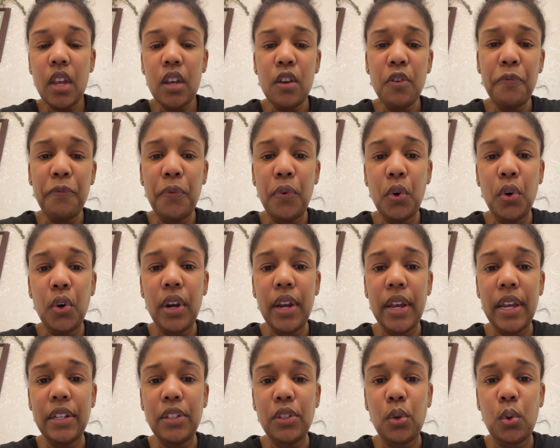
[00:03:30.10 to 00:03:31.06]
for
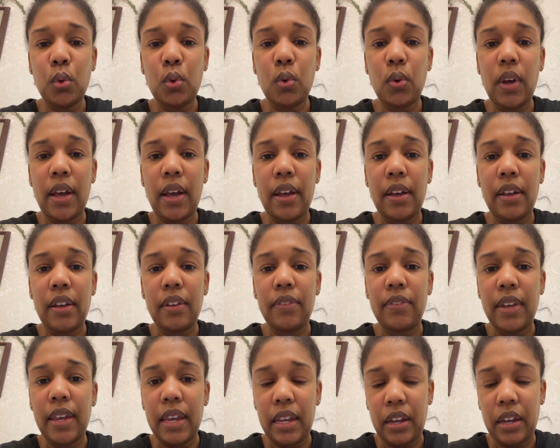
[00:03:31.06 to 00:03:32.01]
a total of
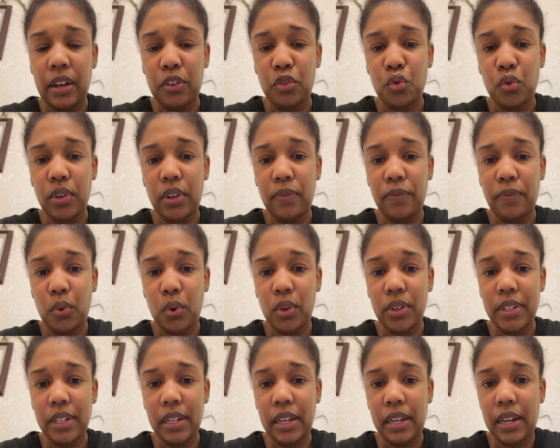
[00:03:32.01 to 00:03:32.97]

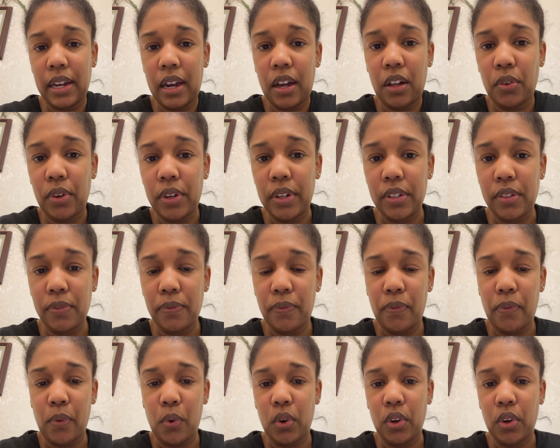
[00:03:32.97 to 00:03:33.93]
814 calories
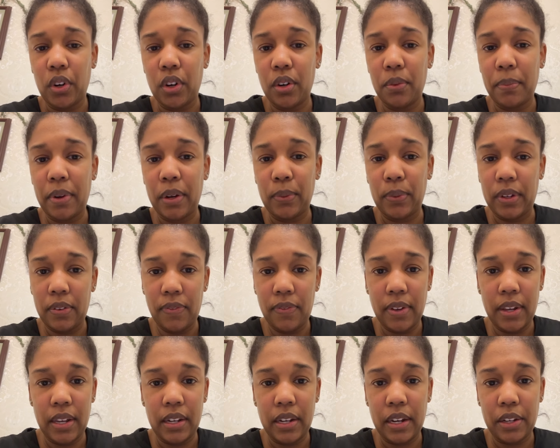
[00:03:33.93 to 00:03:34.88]
for my
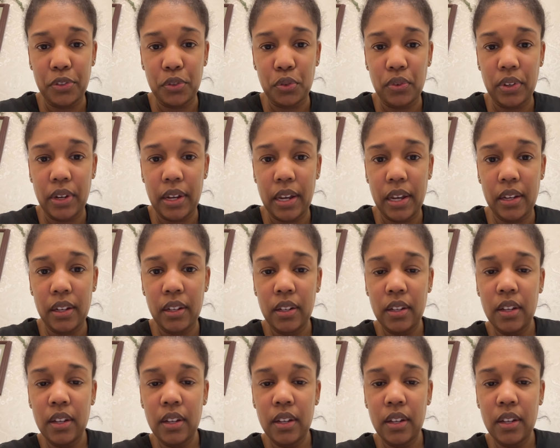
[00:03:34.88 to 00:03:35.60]
refeed yesterday.